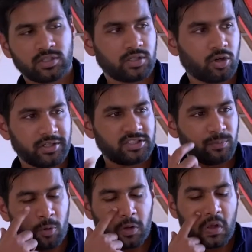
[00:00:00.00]
orange
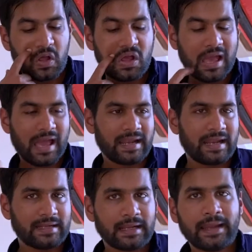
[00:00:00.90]
smoke, and
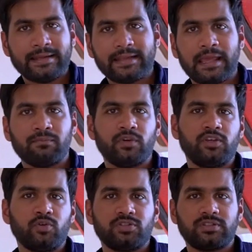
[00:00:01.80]
at night time we
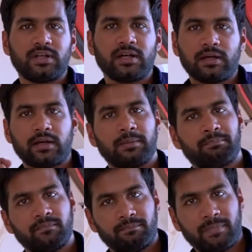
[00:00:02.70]
use the
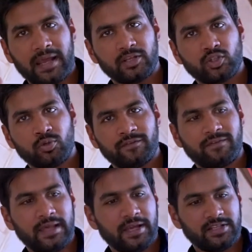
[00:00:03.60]
parachute
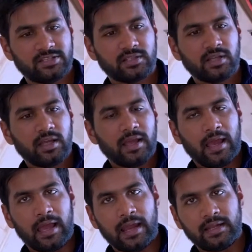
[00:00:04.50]
flares
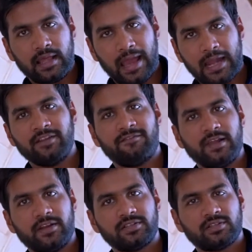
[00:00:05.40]
and hand
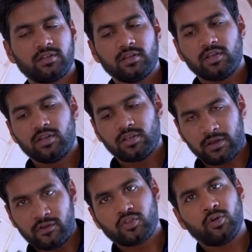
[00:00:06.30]
flares.
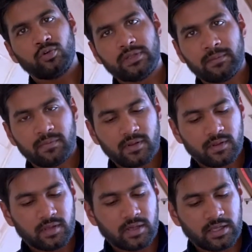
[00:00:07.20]
I will show you them
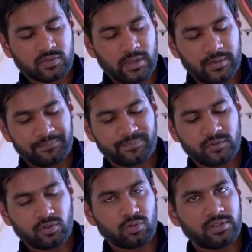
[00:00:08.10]
as well.
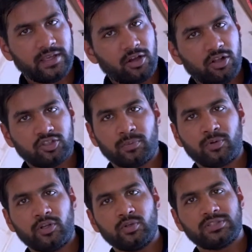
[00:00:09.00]
So they also
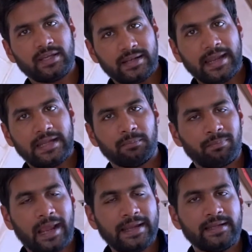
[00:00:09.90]
produce a
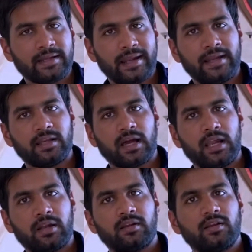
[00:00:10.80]
bright red color,